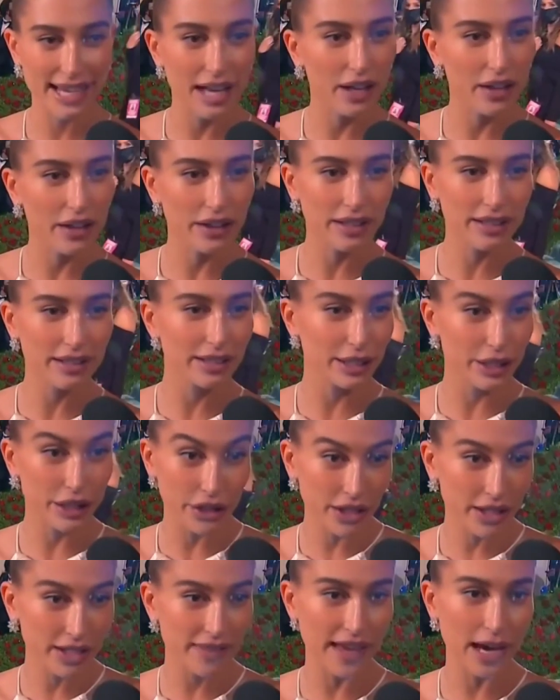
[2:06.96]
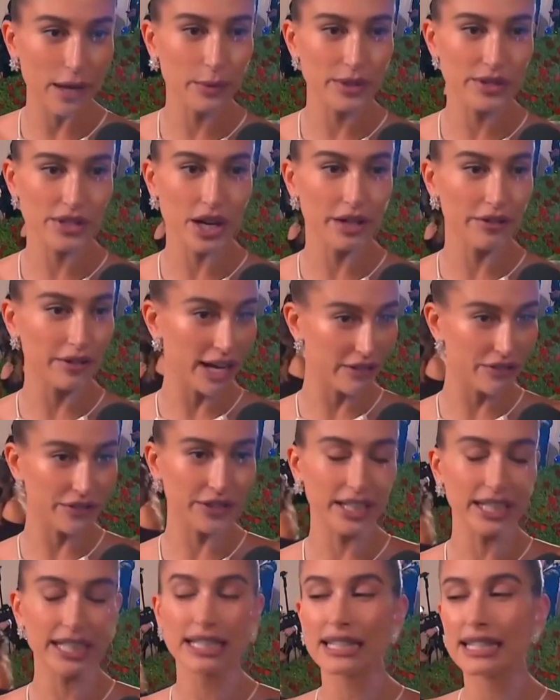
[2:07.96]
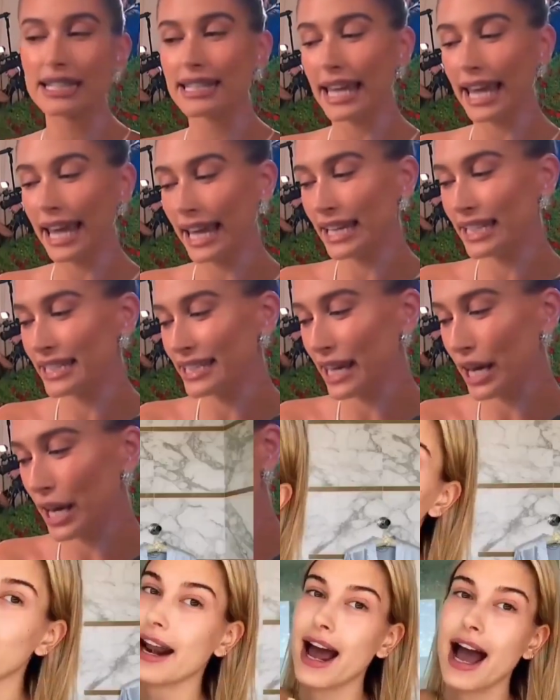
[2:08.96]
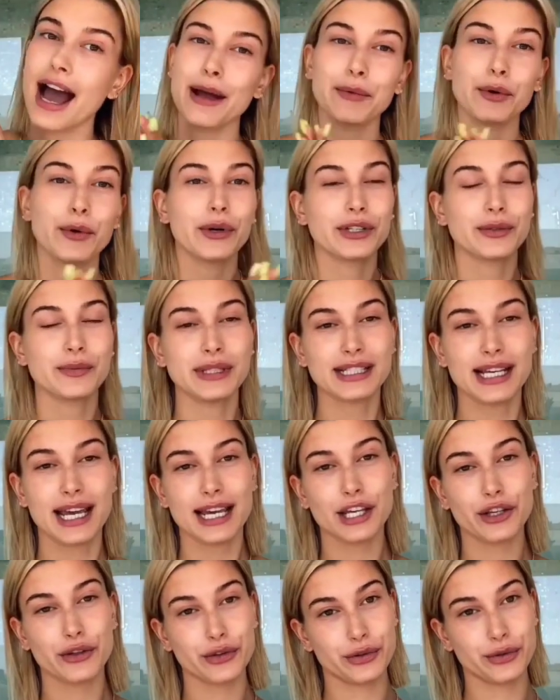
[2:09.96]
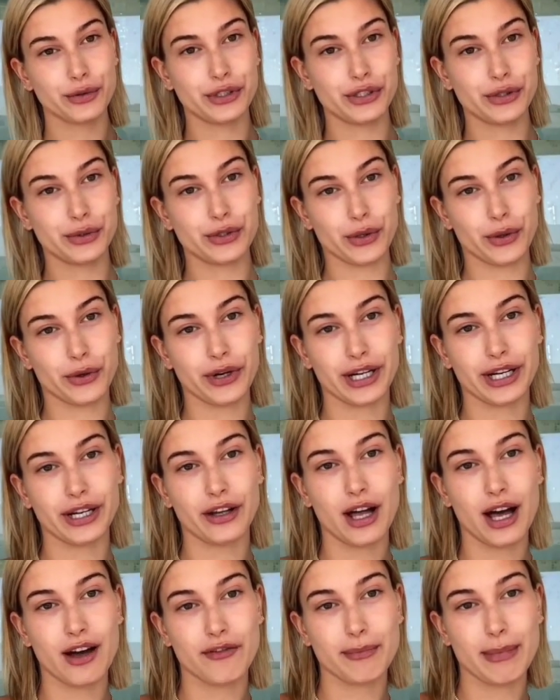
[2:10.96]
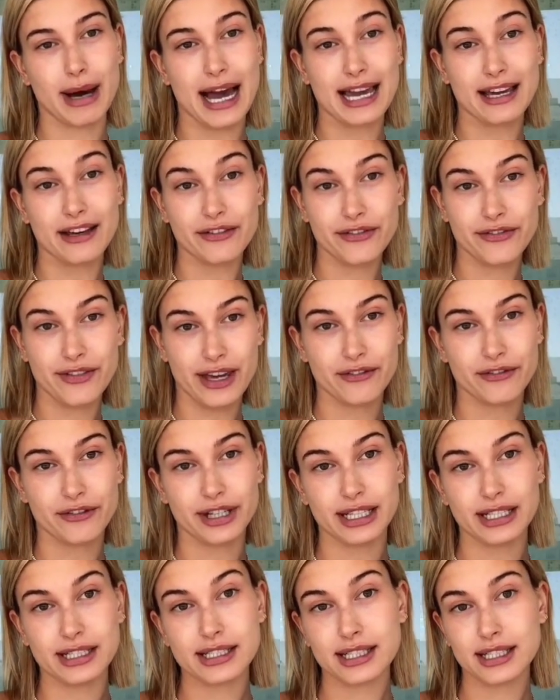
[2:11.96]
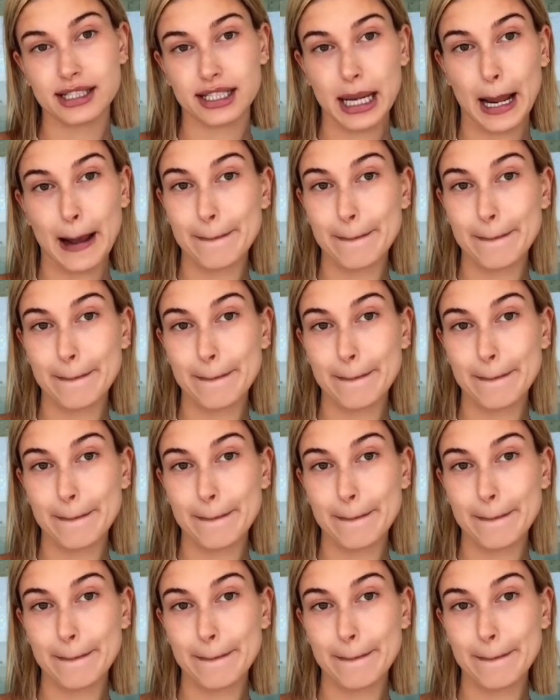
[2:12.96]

and she said, I'm 25, I'm not 18 or 19 or 20. Yet again, I